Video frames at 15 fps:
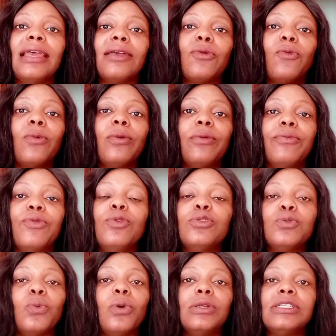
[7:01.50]
like
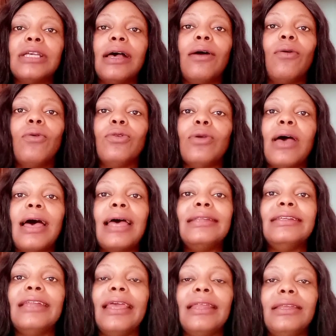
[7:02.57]
rose water, or you're
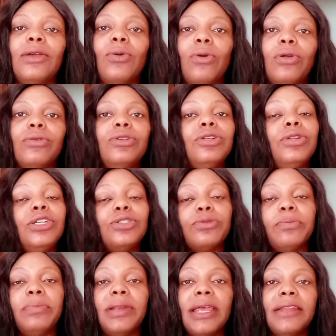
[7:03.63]
adding any oil. You need to
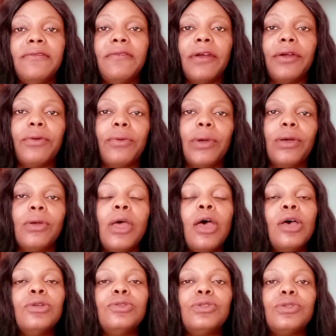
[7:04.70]
blend very well
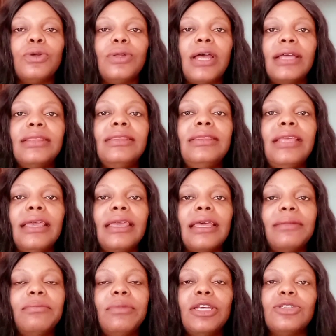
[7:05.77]
so that they
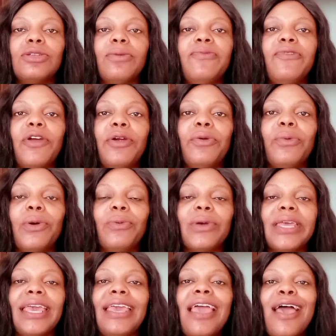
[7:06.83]
can mix up very well.
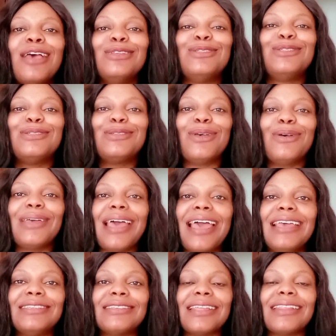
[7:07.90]
Okay, so
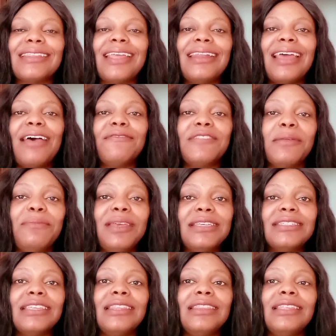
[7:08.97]
guys, then after
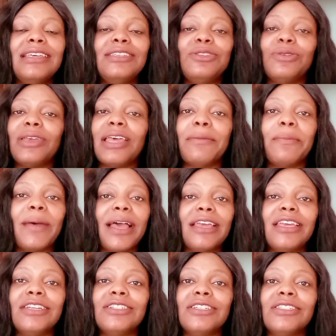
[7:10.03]
mixing this, you can
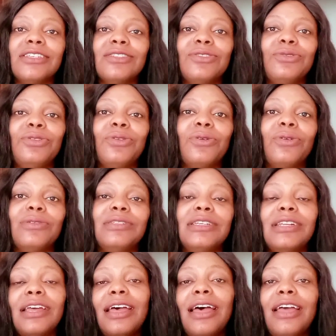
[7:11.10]
package it into your
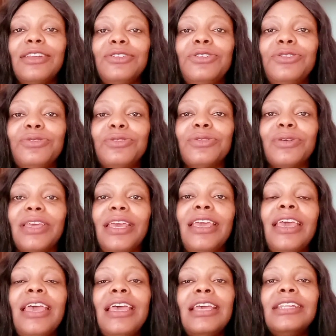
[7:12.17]
container and use.
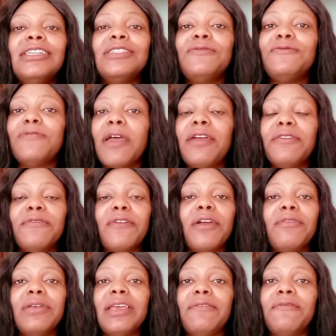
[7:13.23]
Okay, it is
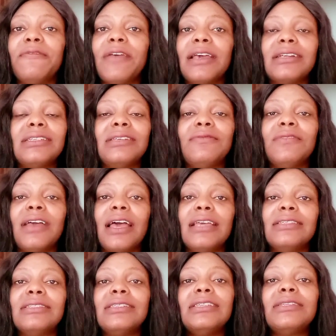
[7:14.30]
very effective,
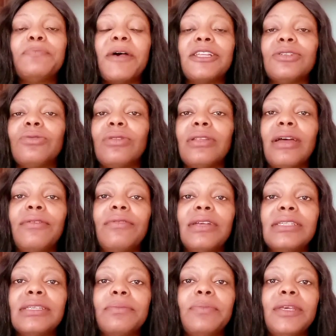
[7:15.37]
guys. This particular
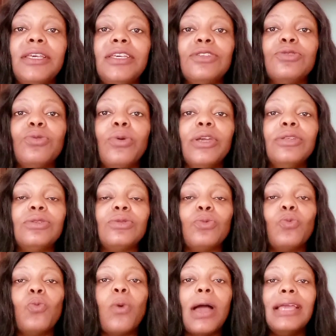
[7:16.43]
recipe is going to
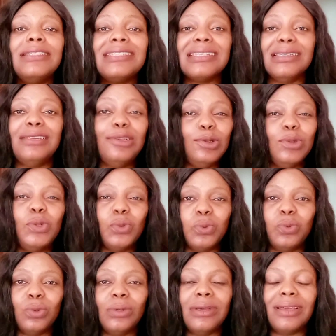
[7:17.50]
whiten you.
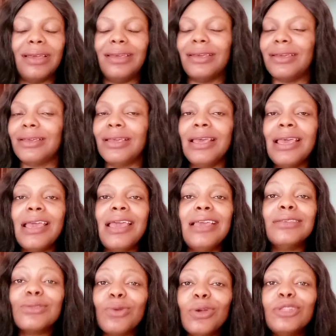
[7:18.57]

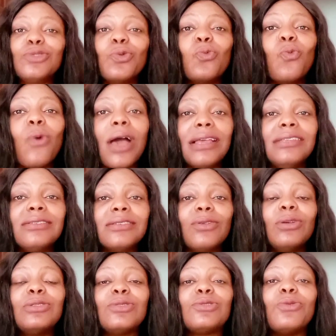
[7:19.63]
It's going
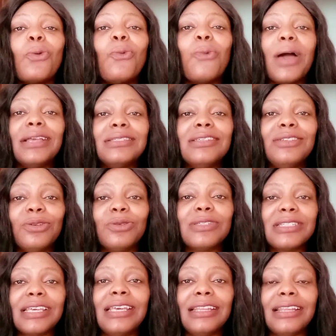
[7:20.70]
to so whiten your
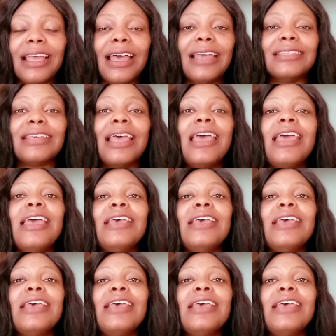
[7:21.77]
skin, guys.